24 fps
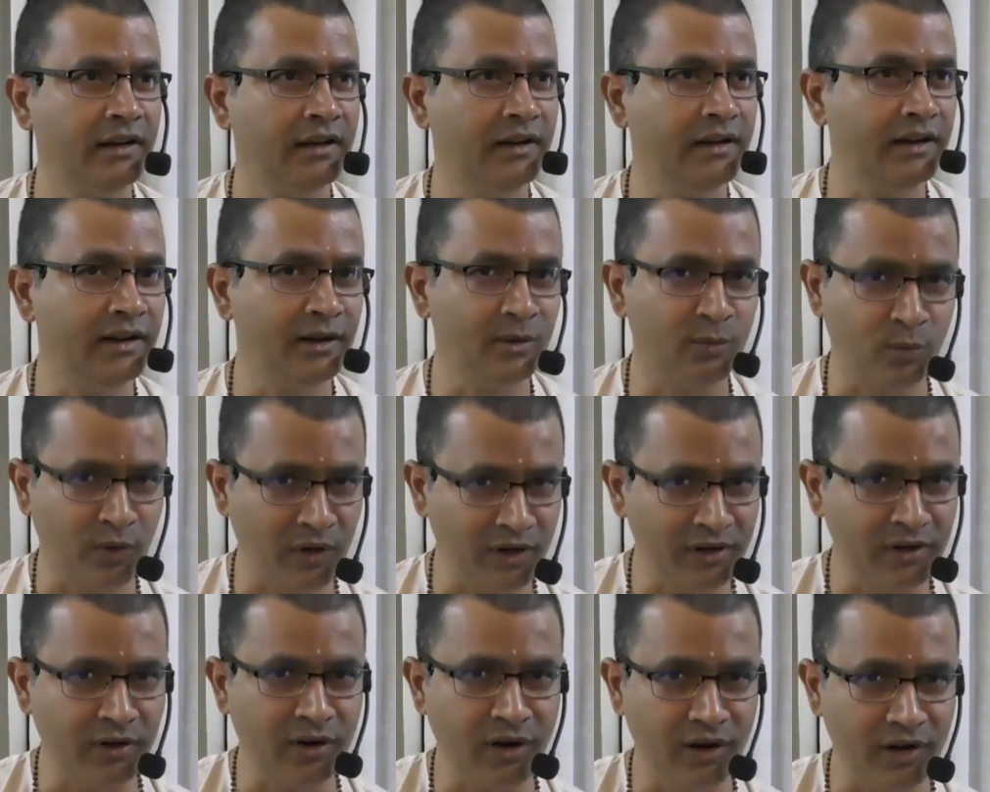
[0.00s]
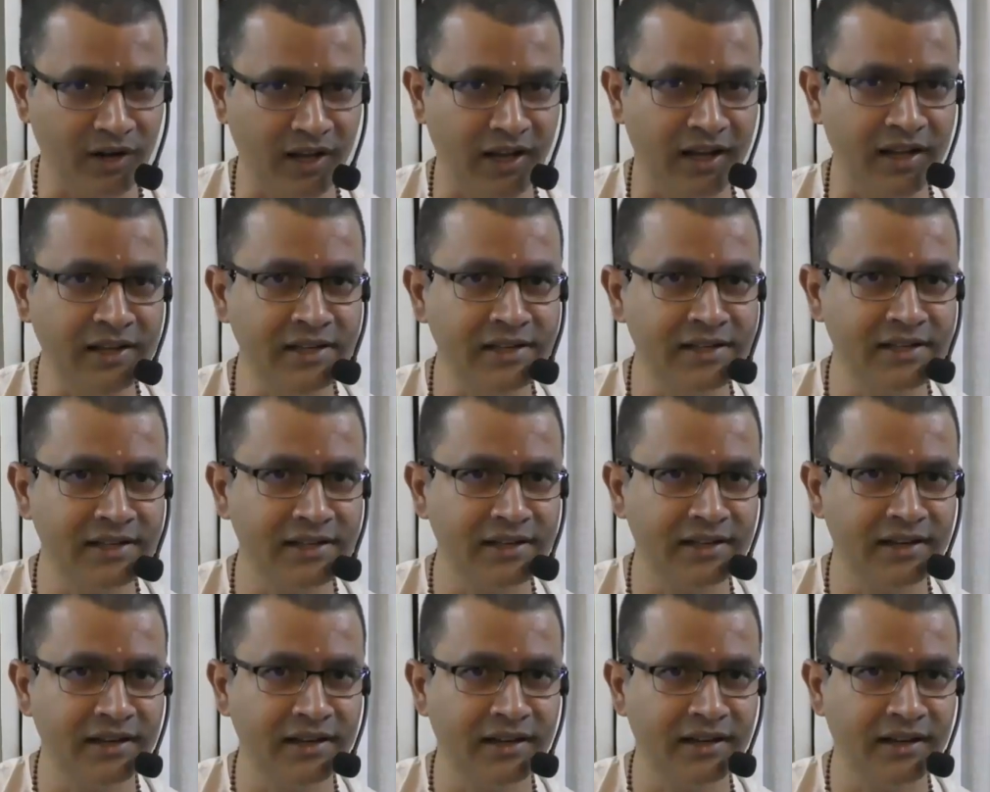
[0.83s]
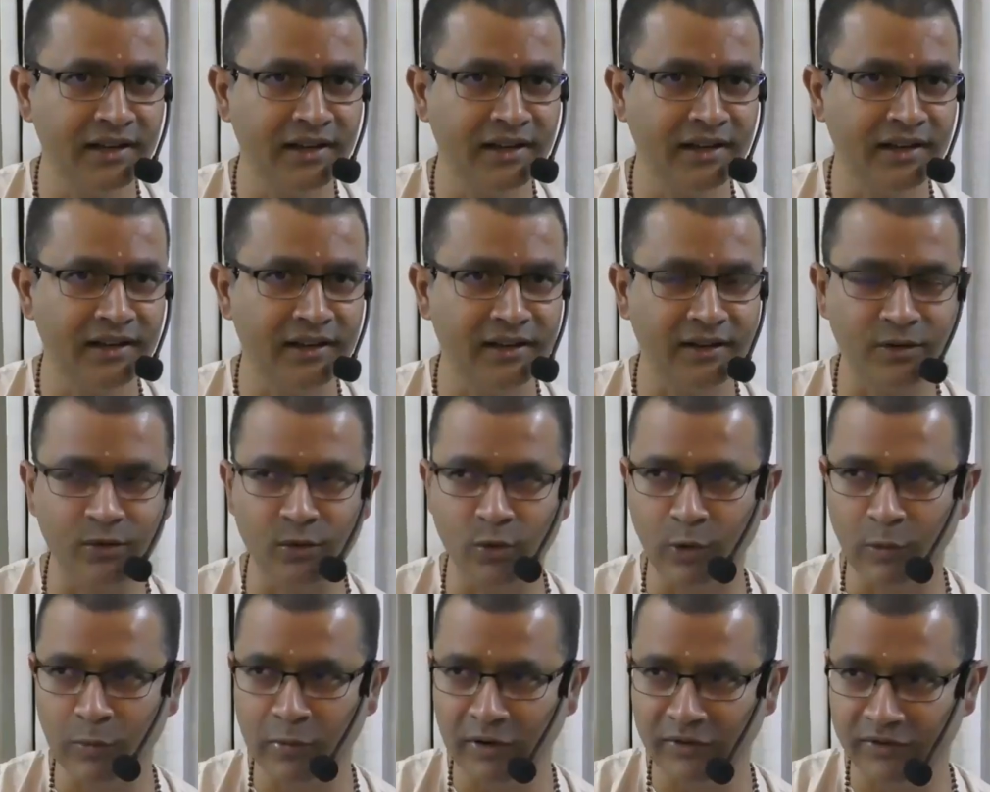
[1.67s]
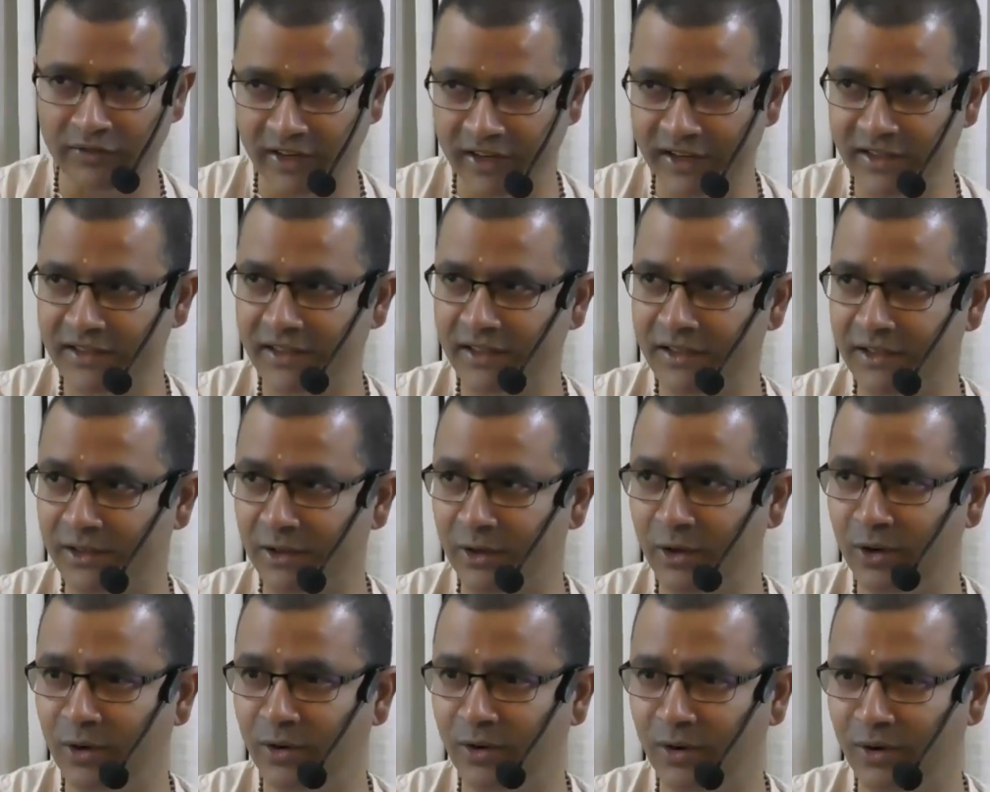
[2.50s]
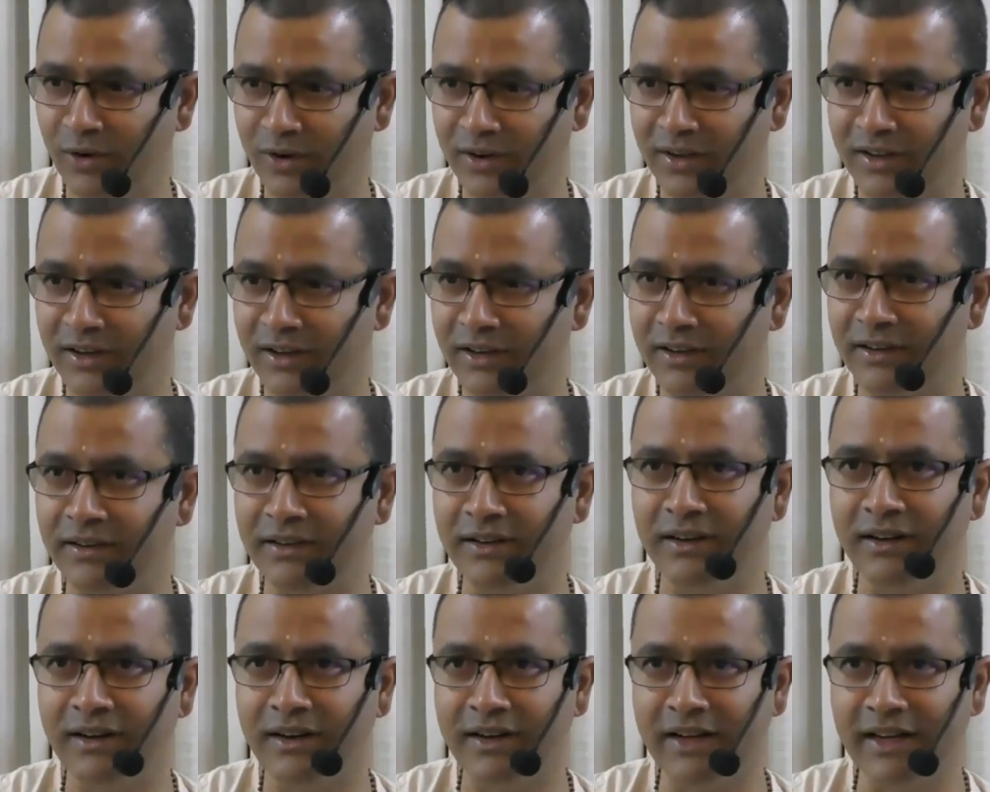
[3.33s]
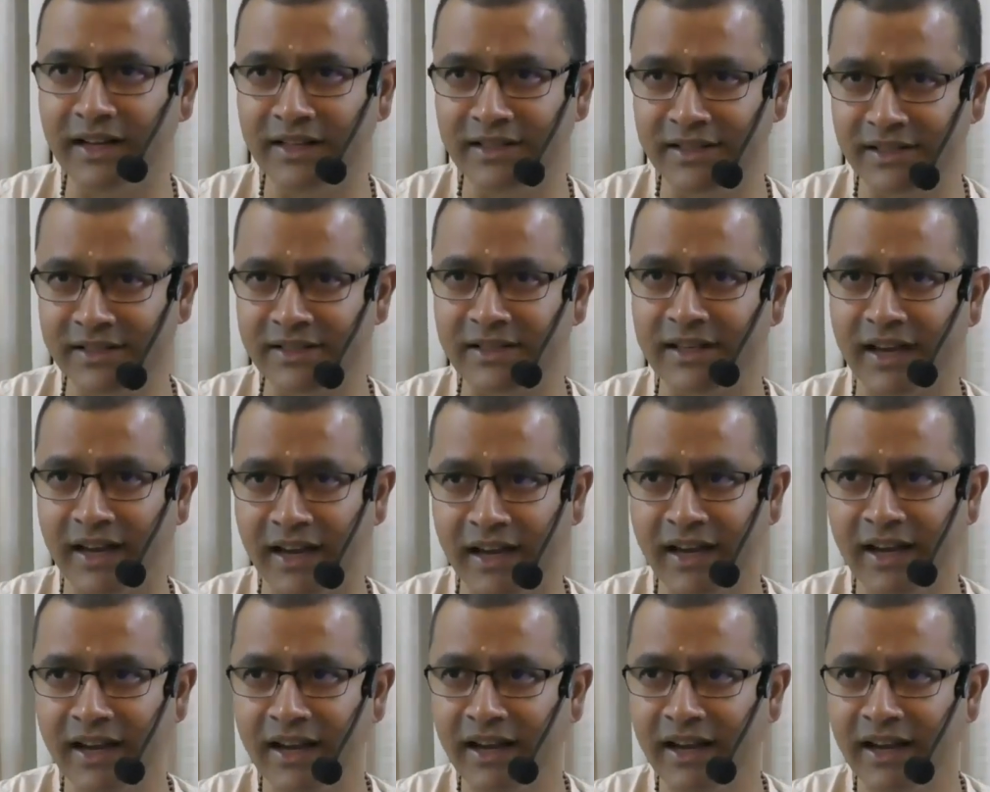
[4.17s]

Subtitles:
In one college, a group of teachers, that Teachers' Day,